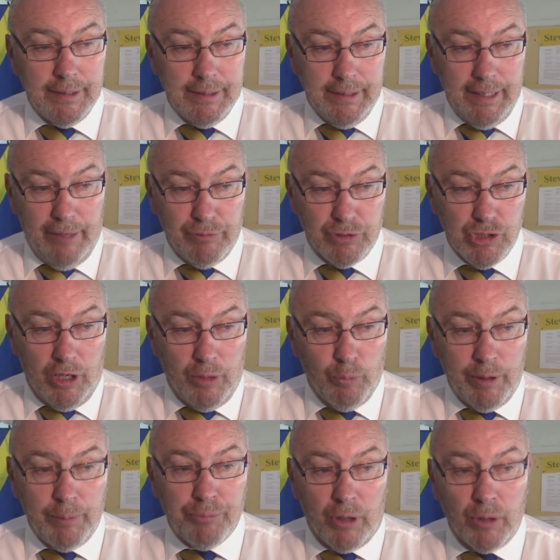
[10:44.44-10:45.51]
every time
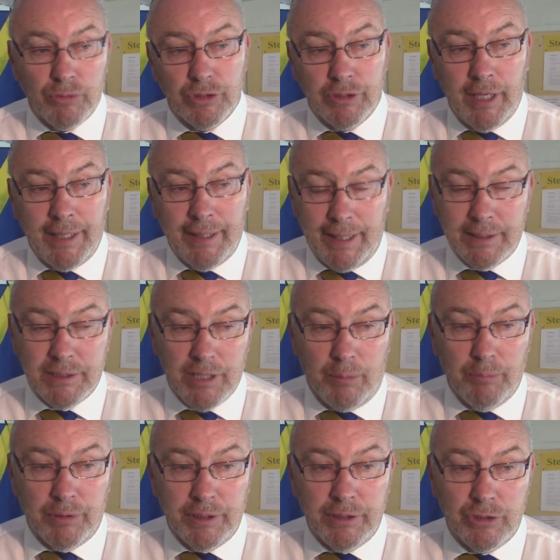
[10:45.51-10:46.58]
we broke today they had
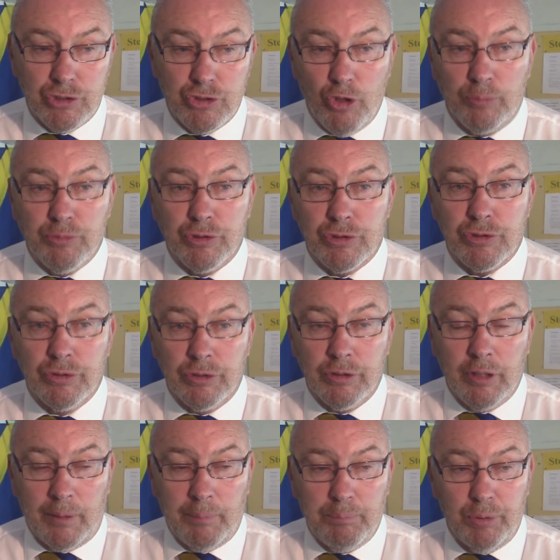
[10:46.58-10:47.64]
somebody that stopped us and
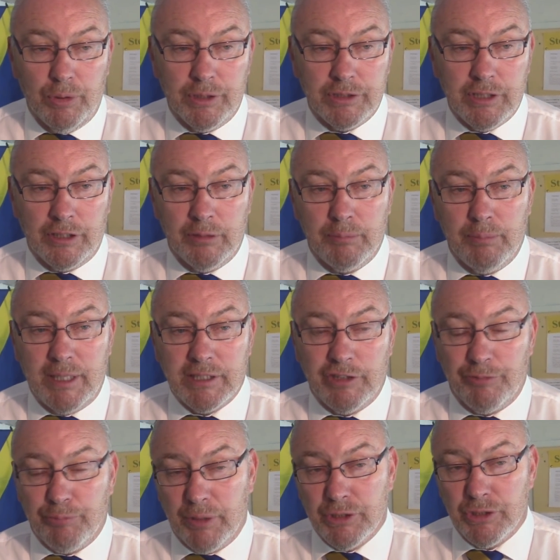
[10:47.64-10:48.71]
they put us under
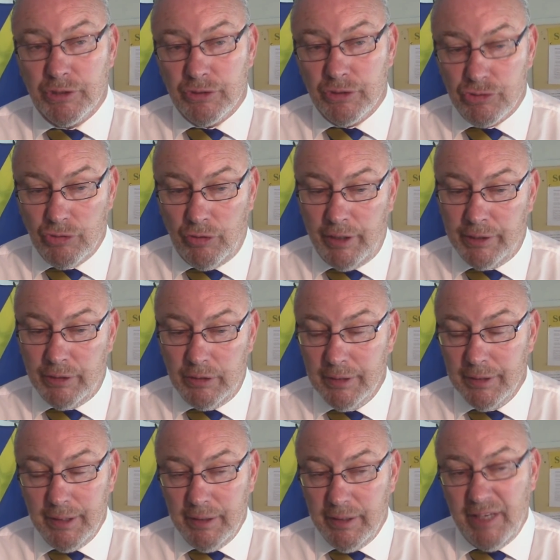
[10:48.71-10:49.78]
massive pressure to try and
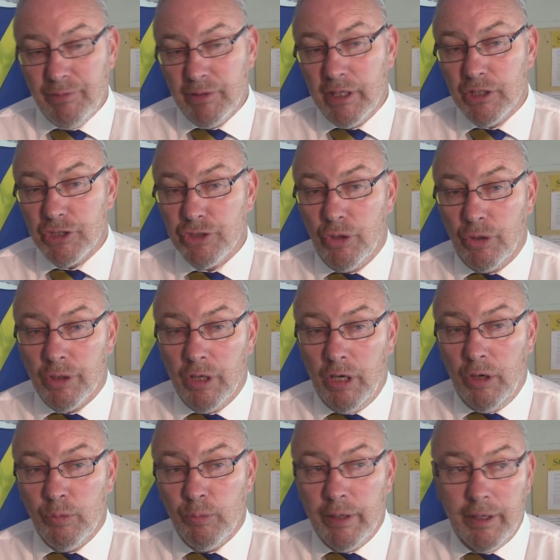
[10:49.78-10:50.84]
even get a shot on
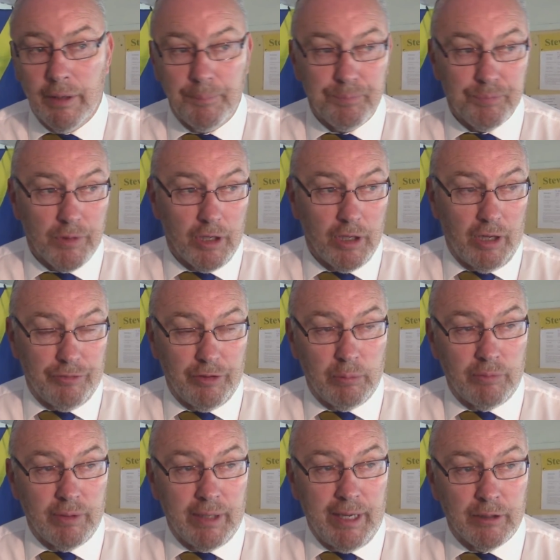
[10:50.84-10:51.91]
goal, where I think
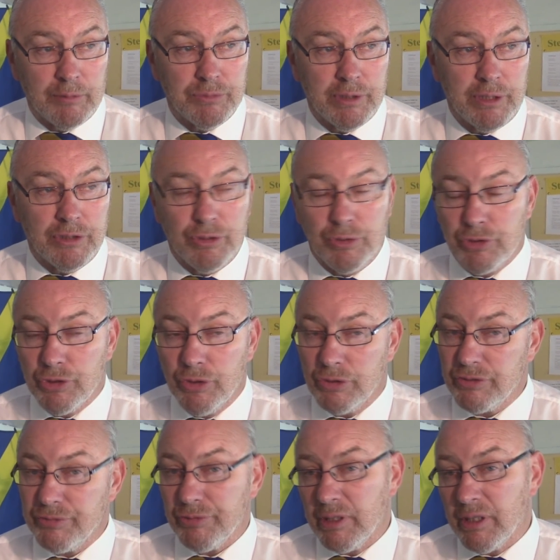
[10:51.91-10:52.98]
we've allowed them to get 2 shots,
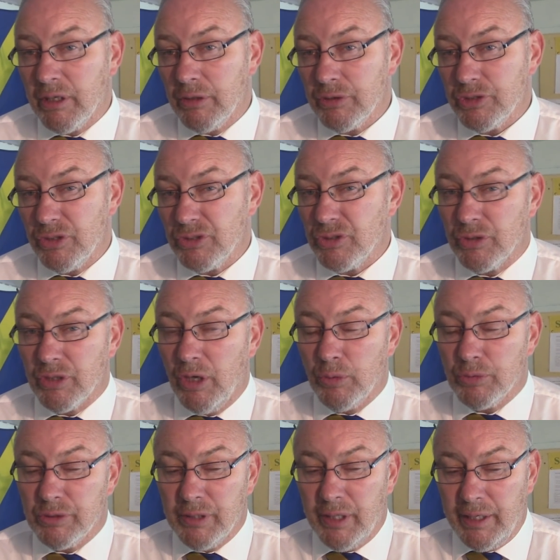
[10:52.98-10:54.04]
3 shots on goal
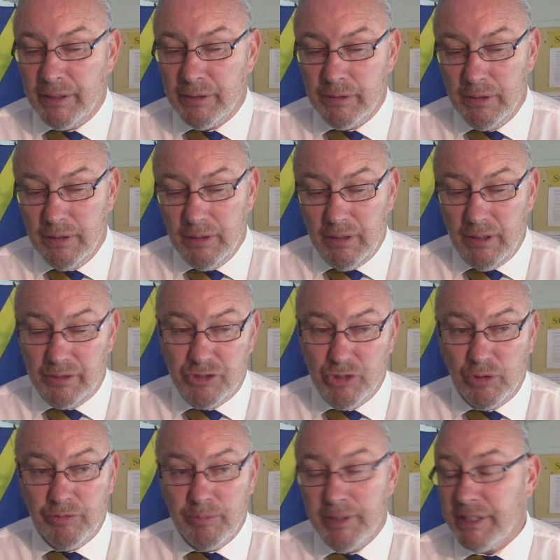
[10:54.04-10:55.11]
today, and 2
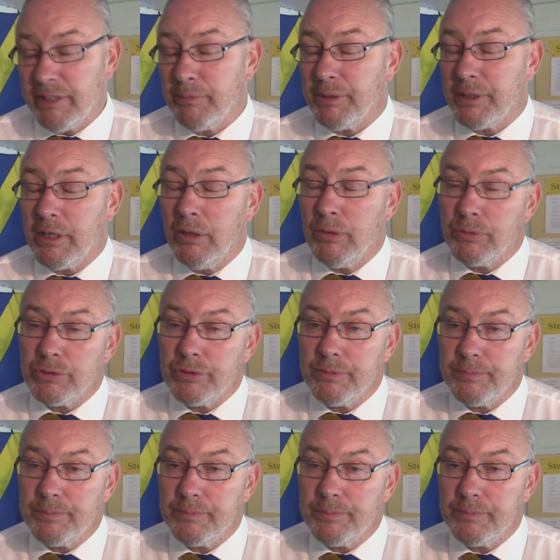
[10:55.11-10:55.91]
of them ended up in goals.